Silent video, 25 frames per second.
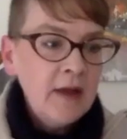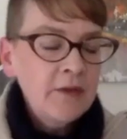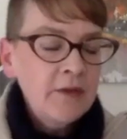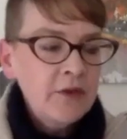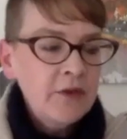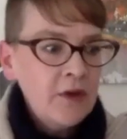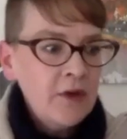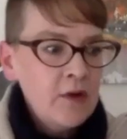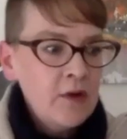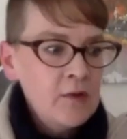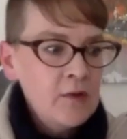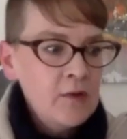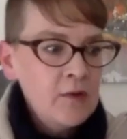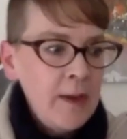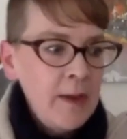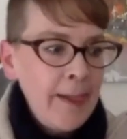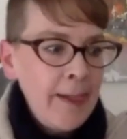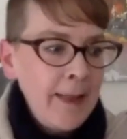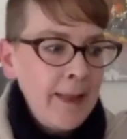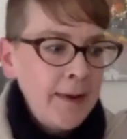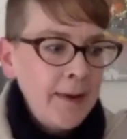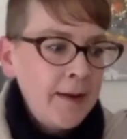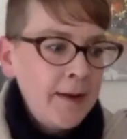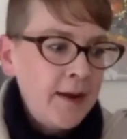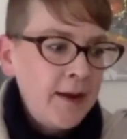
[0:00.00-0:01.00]
And so
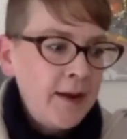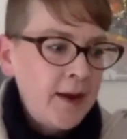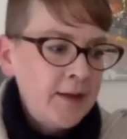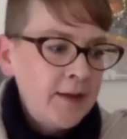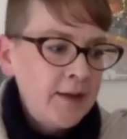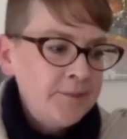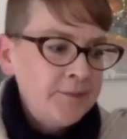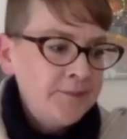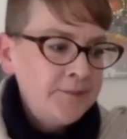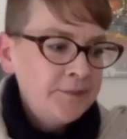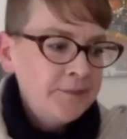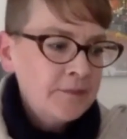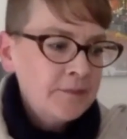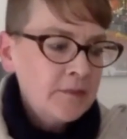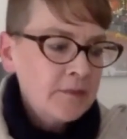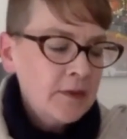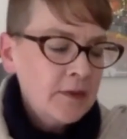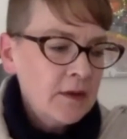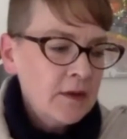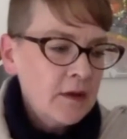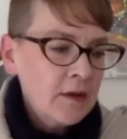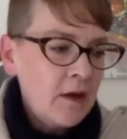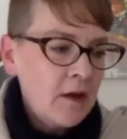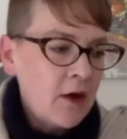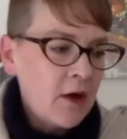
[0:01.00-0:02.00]

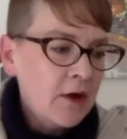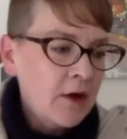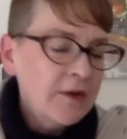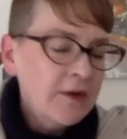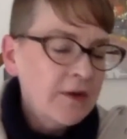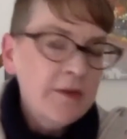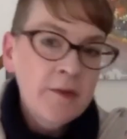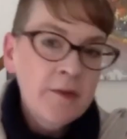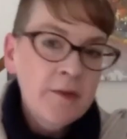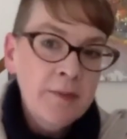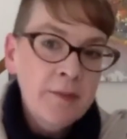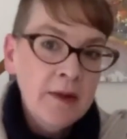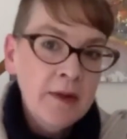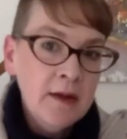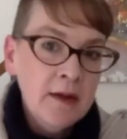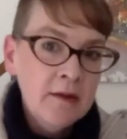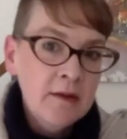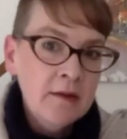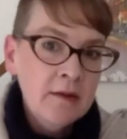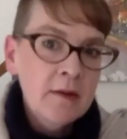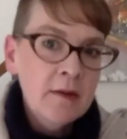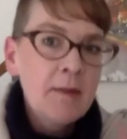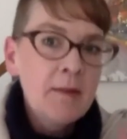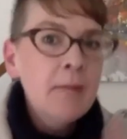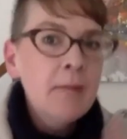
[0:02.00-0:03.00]
our
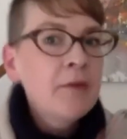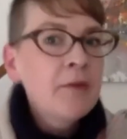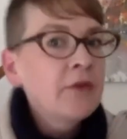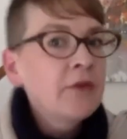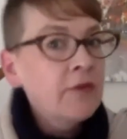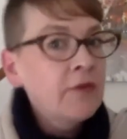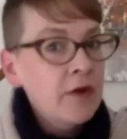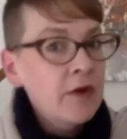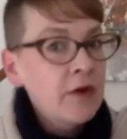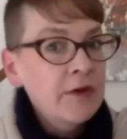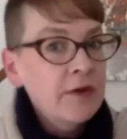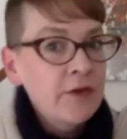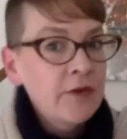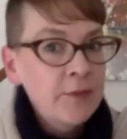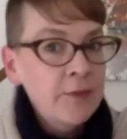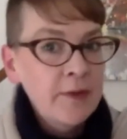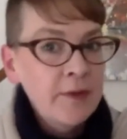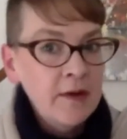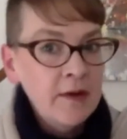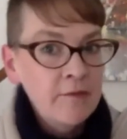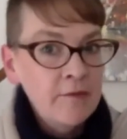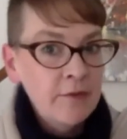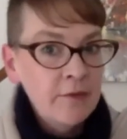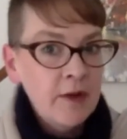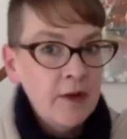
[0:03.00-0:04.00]
discipline, the members of our
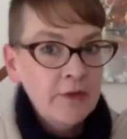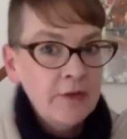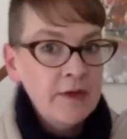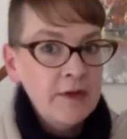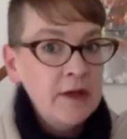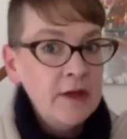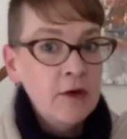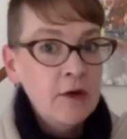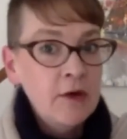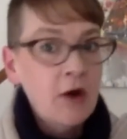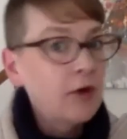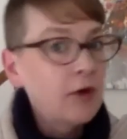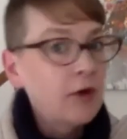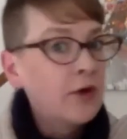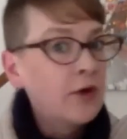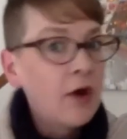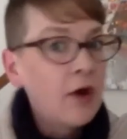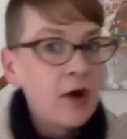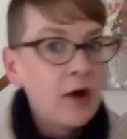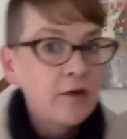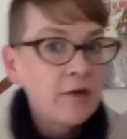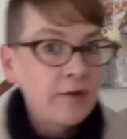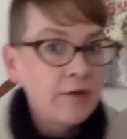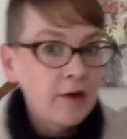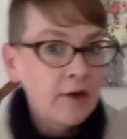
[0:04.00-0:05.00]
discipline in philosophy here are
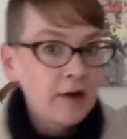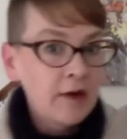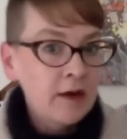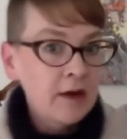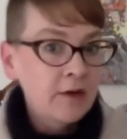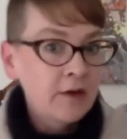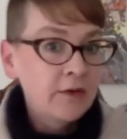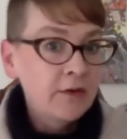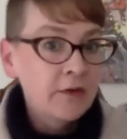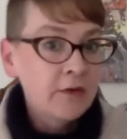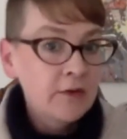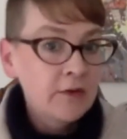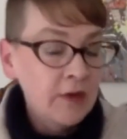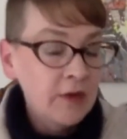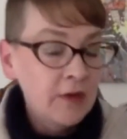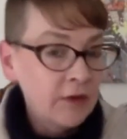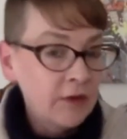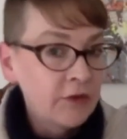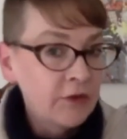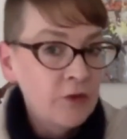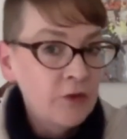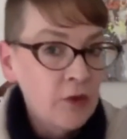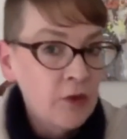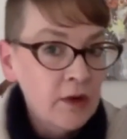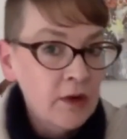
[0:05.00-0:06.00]
not very
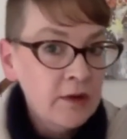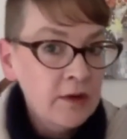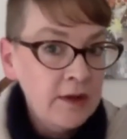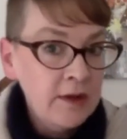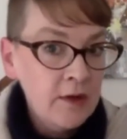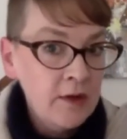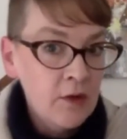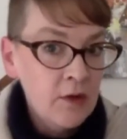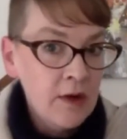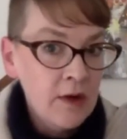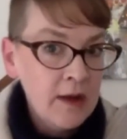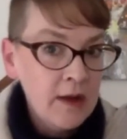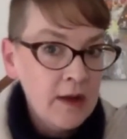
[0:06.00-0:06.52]
historically